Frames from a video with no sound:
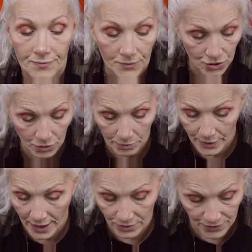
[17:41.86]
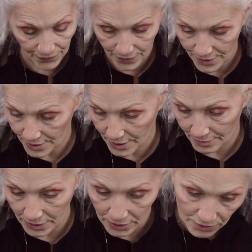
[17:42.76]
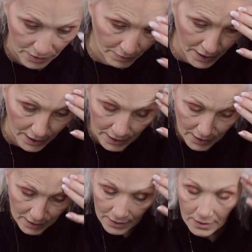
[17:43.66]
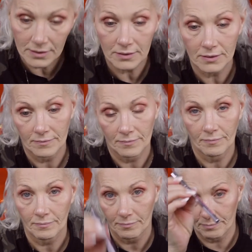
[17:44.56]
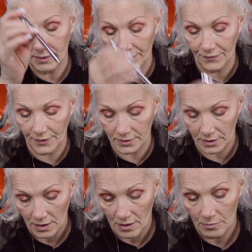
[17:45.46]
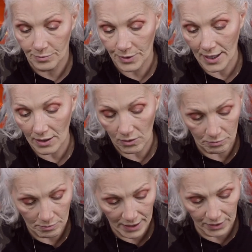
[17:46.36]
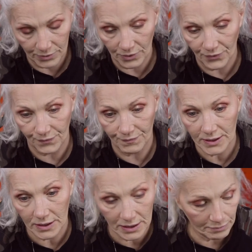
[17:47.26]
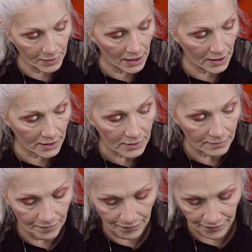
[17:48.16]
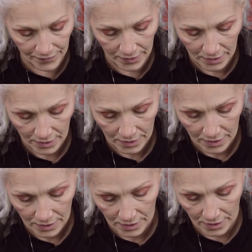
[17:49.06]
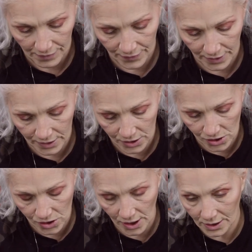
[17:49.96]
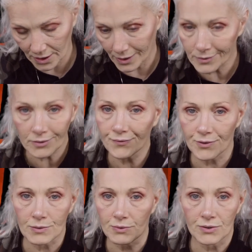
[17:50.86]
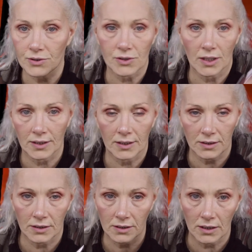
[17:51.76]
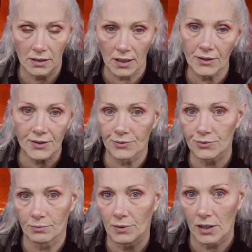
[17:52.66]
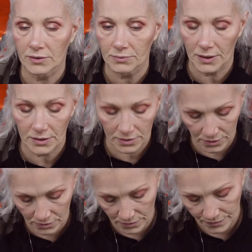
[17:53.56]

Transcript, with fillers: do our brows first. I'm going to use my Benefit Brow Micro Filling Pin. I forgot to shake it. I don't know if you're supposed to shake it. I already threw the box away, so